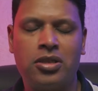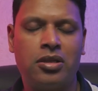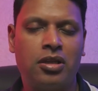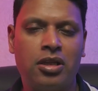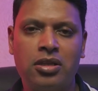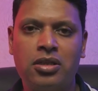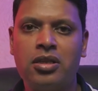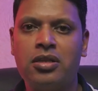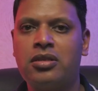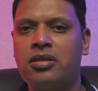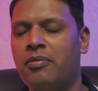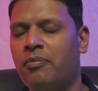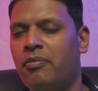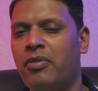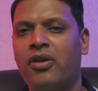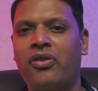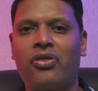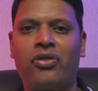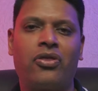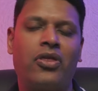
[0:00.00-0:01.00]
This is a
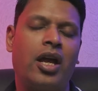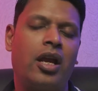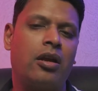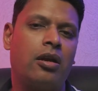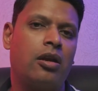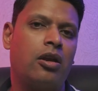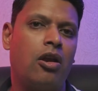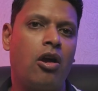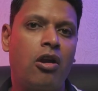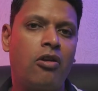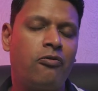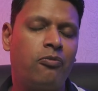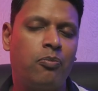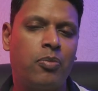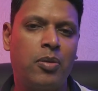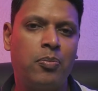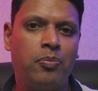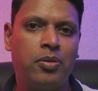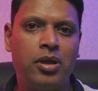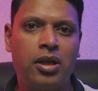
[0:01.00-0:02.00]
myth that a lot of
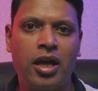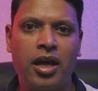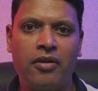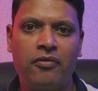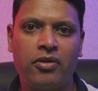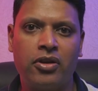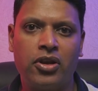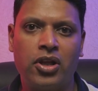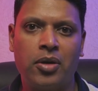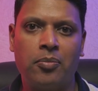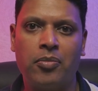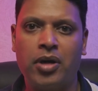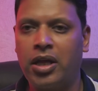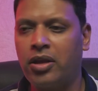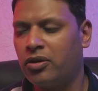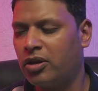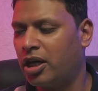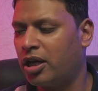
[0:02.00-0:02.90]
people have in their mind,